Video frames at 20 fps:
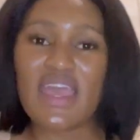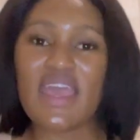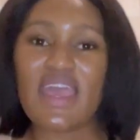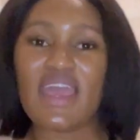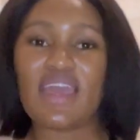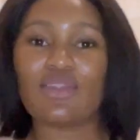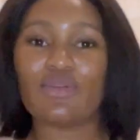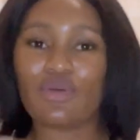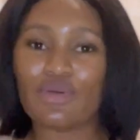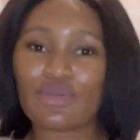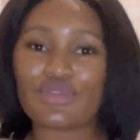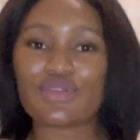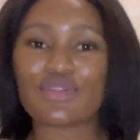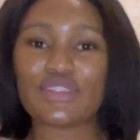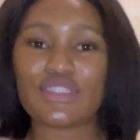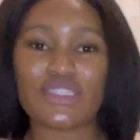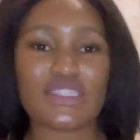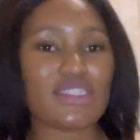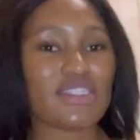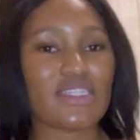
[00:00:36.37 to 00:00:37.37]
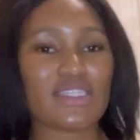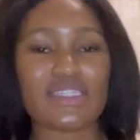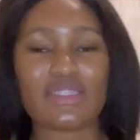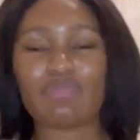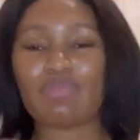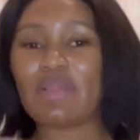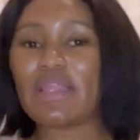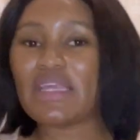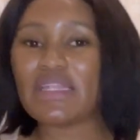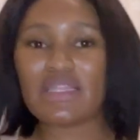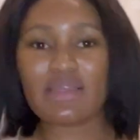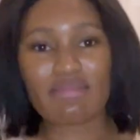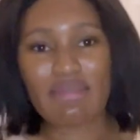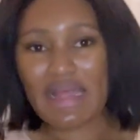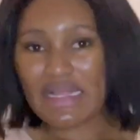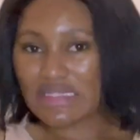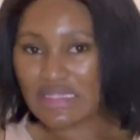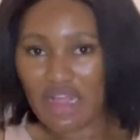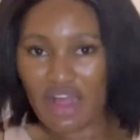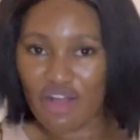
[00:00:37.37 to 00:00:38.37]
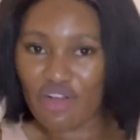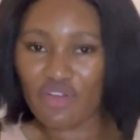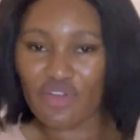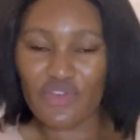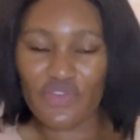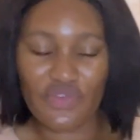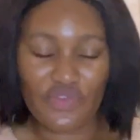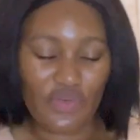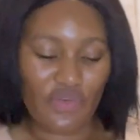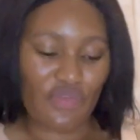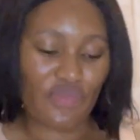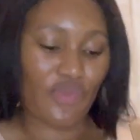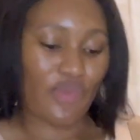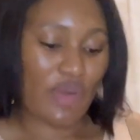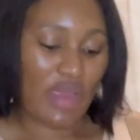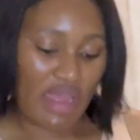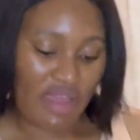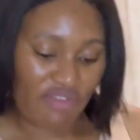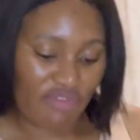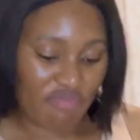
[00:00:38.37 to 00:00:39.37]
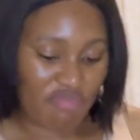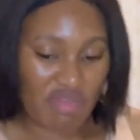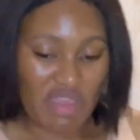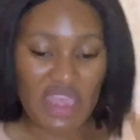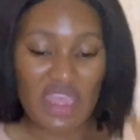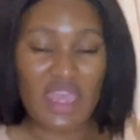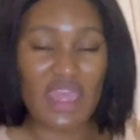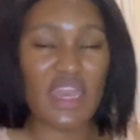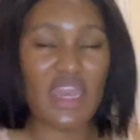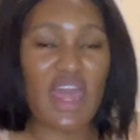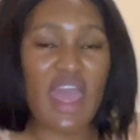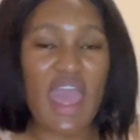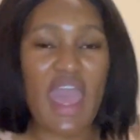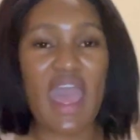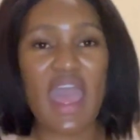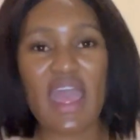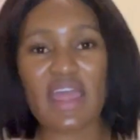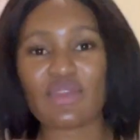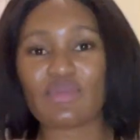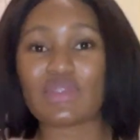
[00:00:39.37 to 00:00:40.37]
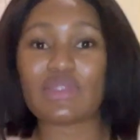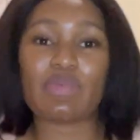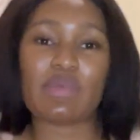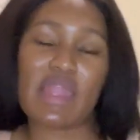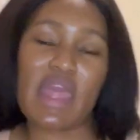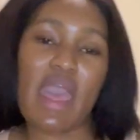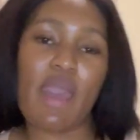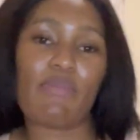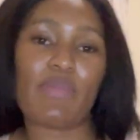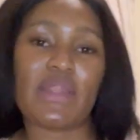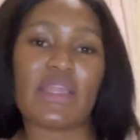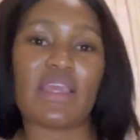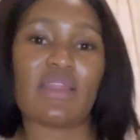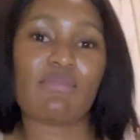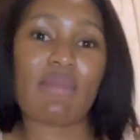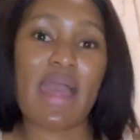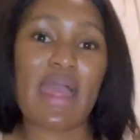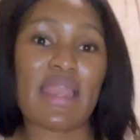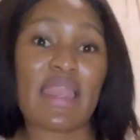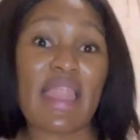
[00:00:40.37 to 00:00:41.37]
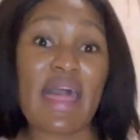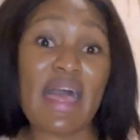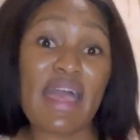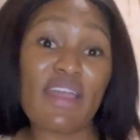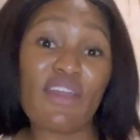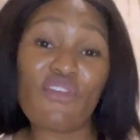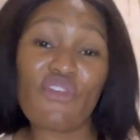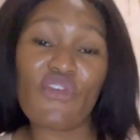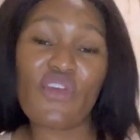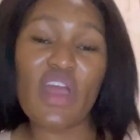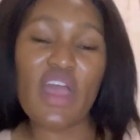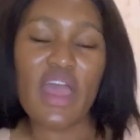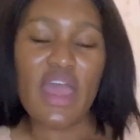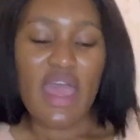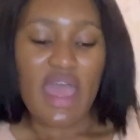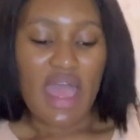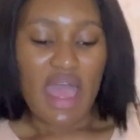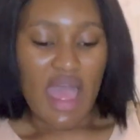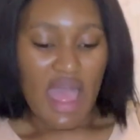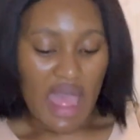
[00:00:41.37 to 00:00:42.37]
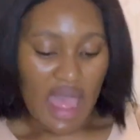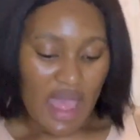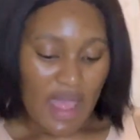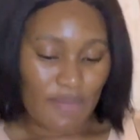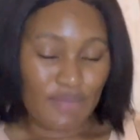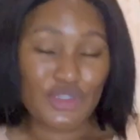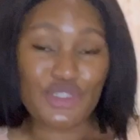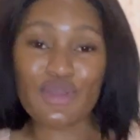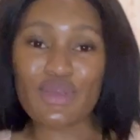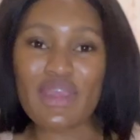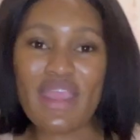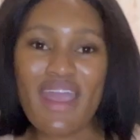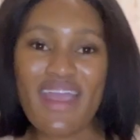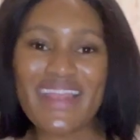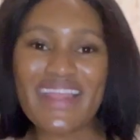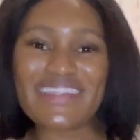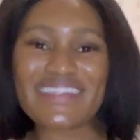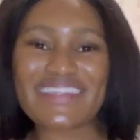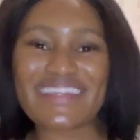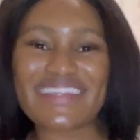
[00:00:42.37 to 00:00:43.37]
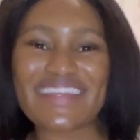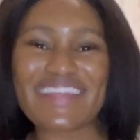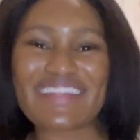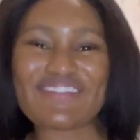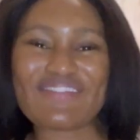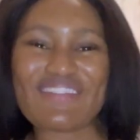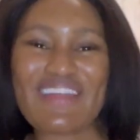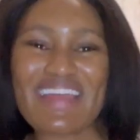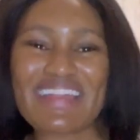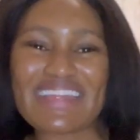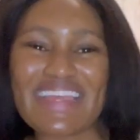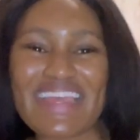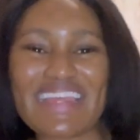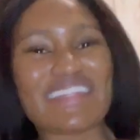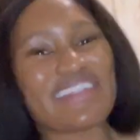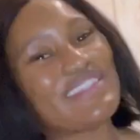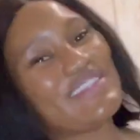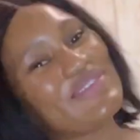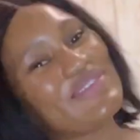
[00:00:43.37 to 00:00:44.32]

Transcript: and also just explaining myself of where I've been and what's been happening in my life. So yeah, let's get right into